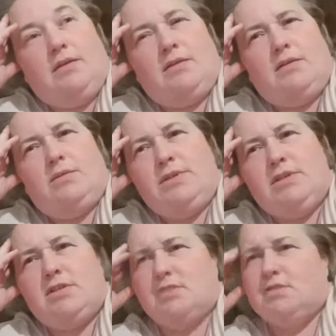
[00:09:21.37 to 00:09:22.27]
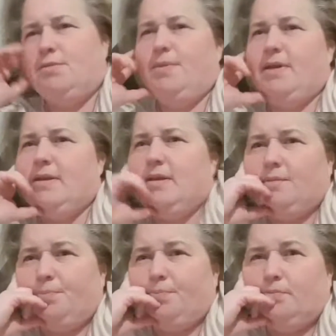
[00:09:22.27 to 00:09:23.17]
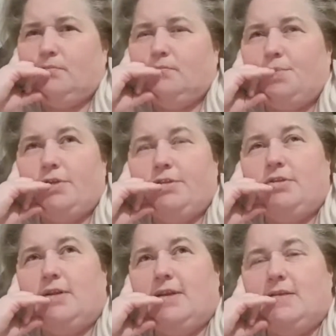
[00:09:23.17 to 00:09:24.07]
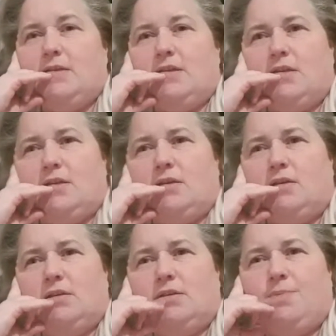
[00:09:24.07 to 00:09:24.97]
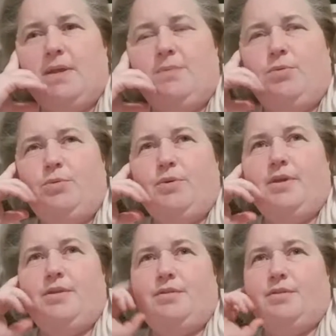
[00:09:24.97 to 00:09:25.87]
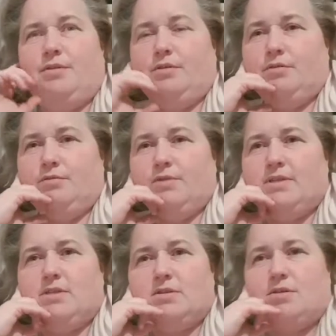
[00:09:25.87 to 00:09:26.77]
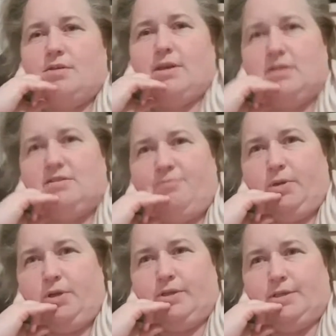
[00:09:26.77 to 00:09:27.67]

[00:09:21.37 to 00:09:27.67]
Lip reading: Which somebody postulated that people with rhesus O negative blood